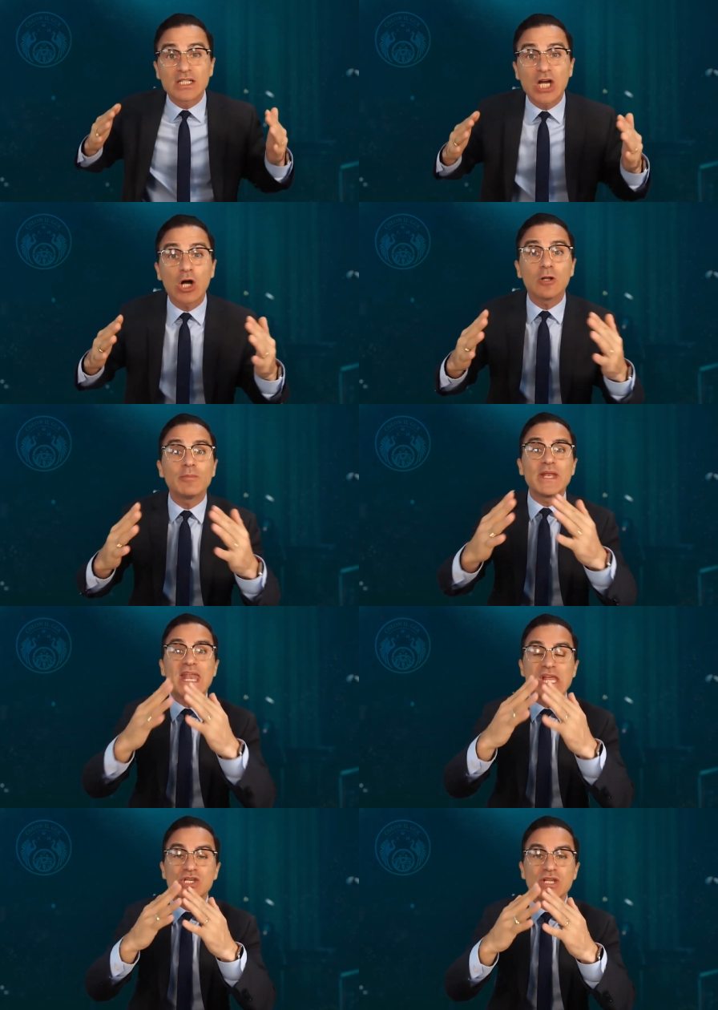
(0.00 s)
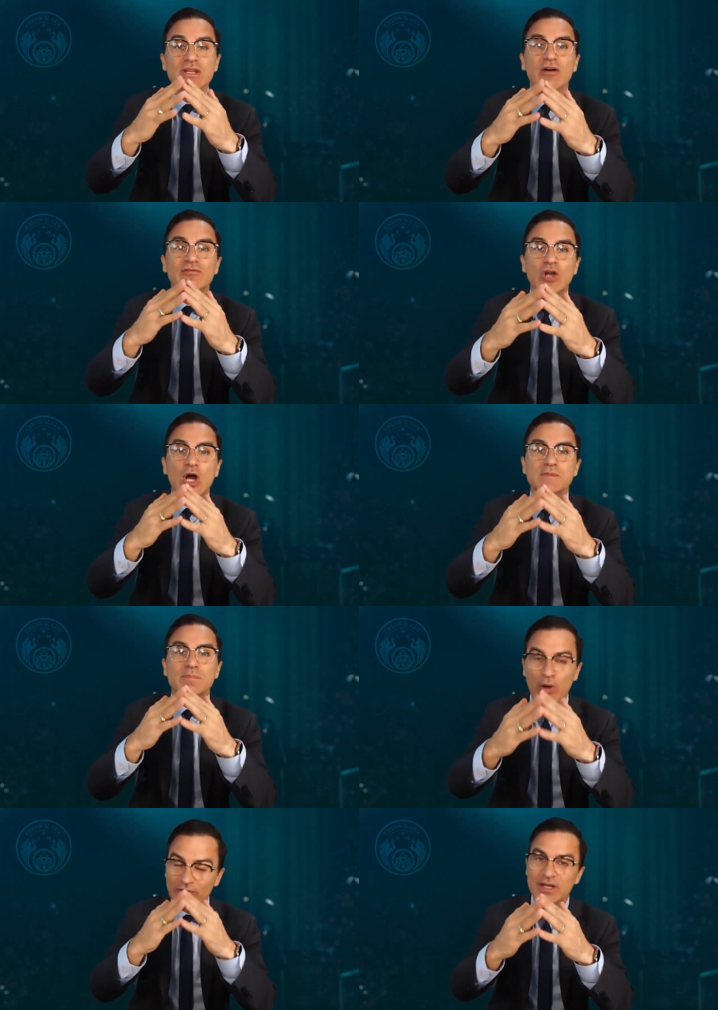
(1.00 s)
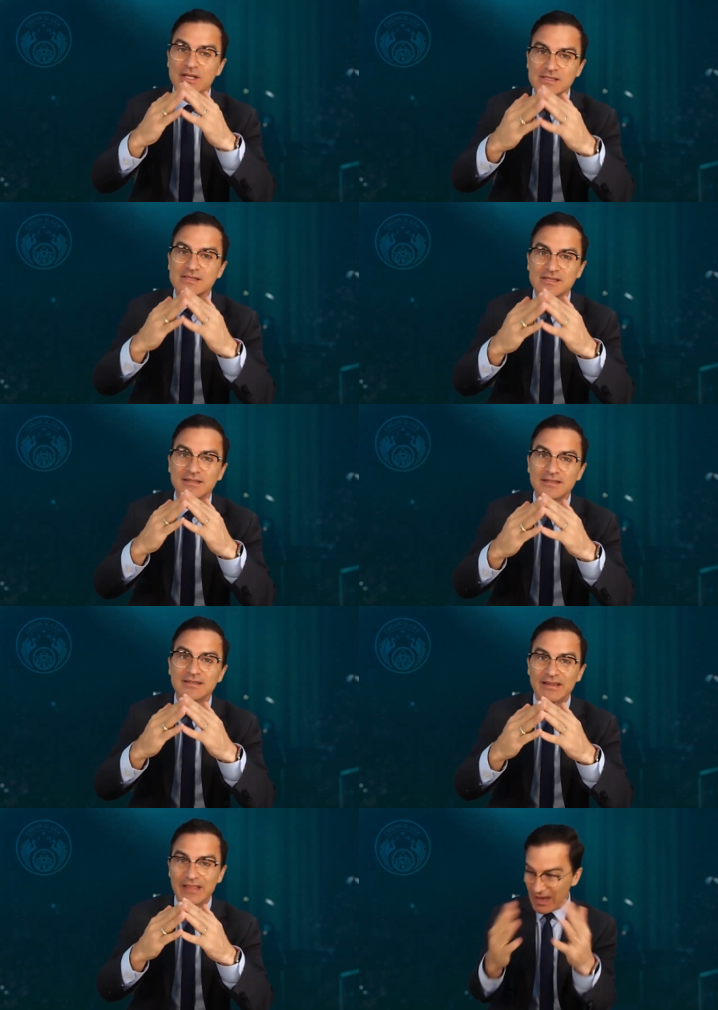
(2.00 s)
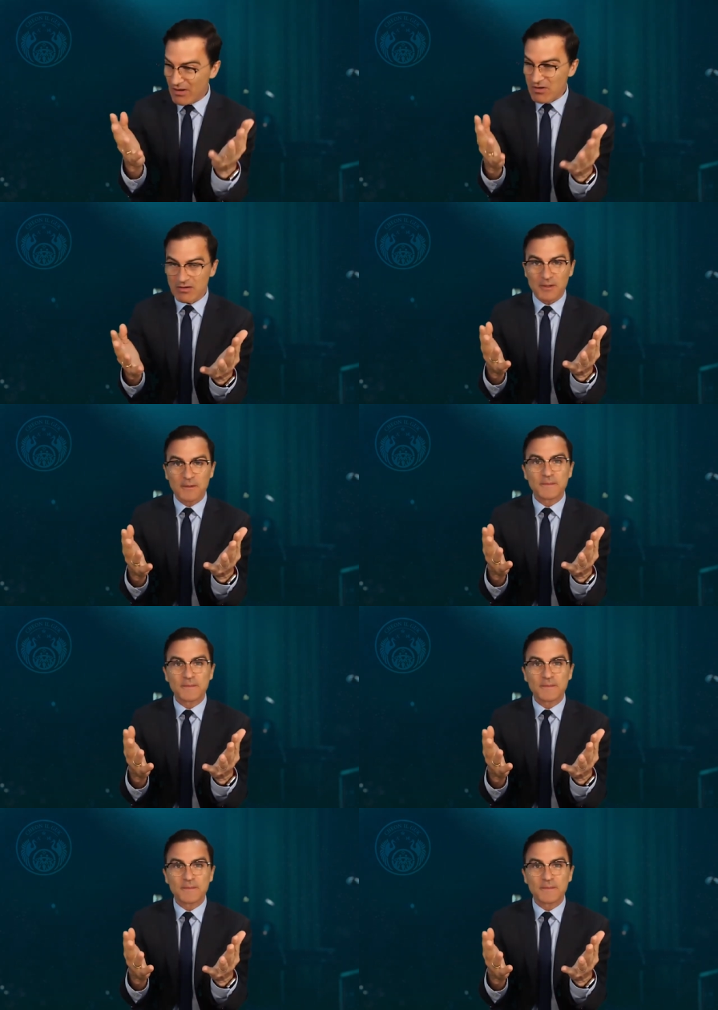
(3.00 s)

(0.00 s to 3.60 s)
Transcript: culmination of God's providence there?